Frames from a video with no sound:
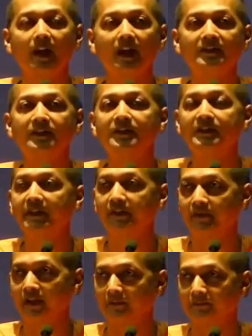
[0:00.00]
S is
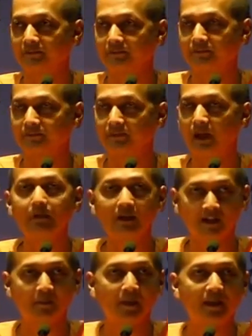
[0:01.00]
survey. I
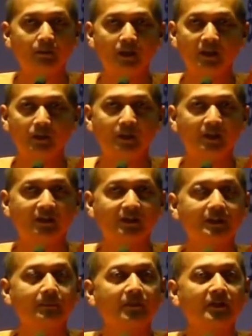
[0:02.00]
will explain what it means.